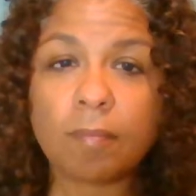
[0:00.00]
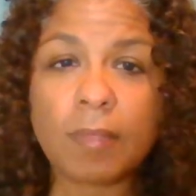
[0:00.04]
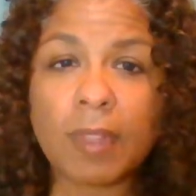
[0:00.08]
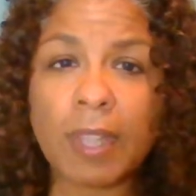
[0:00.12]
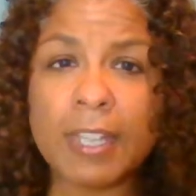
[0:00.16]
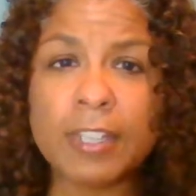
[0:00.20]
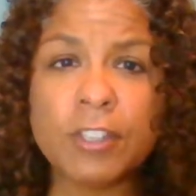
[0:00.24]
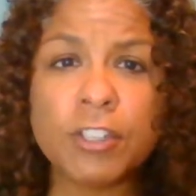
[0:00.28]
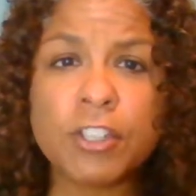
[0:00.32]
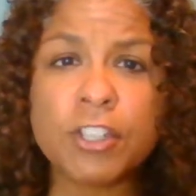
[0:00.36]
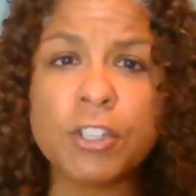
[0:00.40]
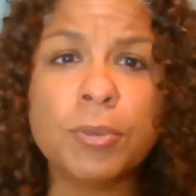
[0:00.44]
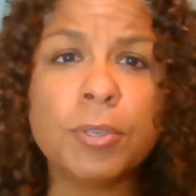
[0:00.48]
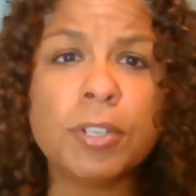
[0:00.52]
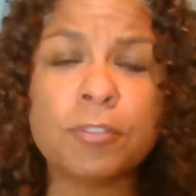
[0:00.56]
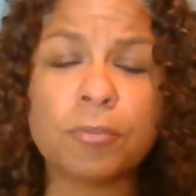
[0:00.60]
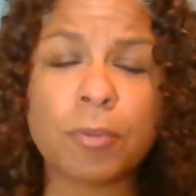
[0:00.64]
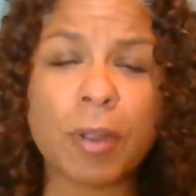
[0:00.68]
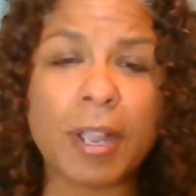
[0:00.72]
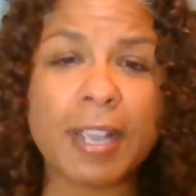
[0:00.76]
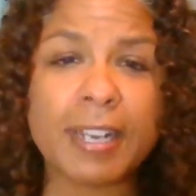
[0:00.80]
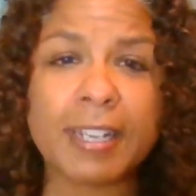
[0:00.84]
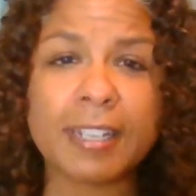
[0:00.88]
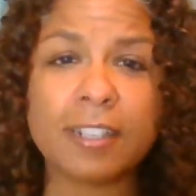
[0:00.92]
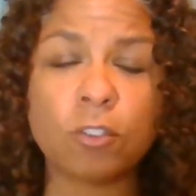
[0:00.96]
intuitive
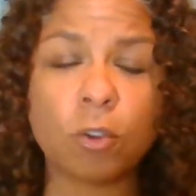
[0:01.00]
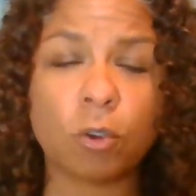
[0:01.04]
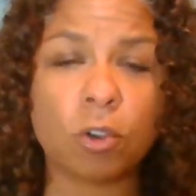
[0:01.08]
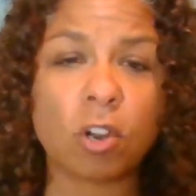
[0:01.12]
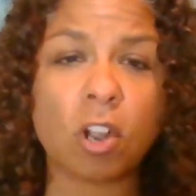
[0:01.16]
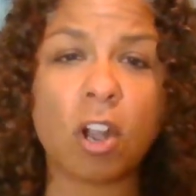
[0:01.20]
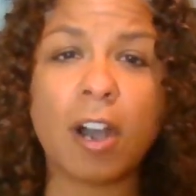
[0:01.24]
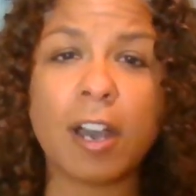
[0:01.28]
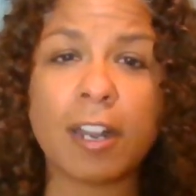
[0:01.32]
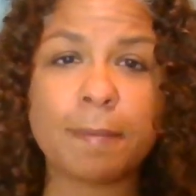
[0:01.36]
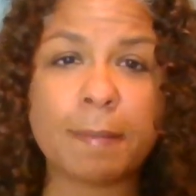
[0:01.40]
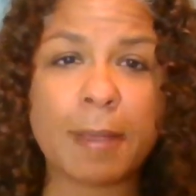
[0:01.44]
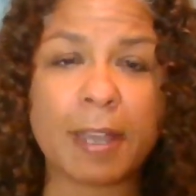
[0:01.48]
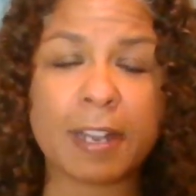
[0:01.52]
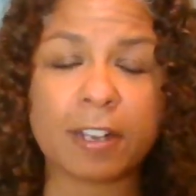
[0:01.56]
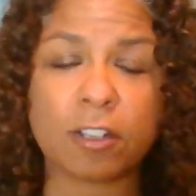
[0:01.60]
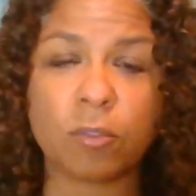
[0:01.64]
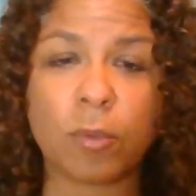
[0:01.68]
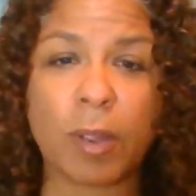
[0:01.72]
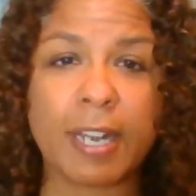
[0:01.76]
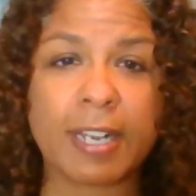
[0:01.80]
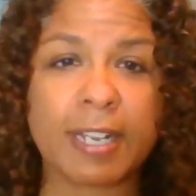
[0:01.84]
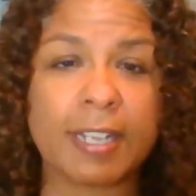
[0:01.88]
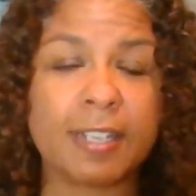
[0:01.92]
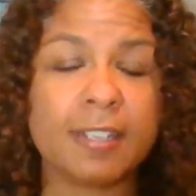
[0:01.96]
writing or automatic
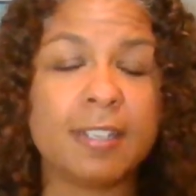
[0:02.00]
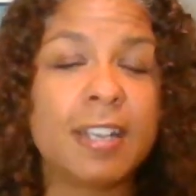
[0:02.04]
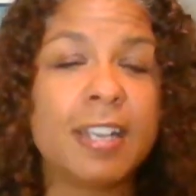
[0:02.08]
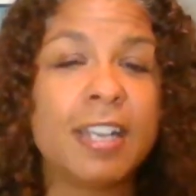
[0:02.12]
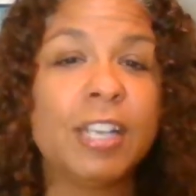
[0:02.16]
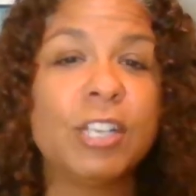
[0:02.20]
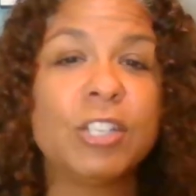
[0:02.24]
writing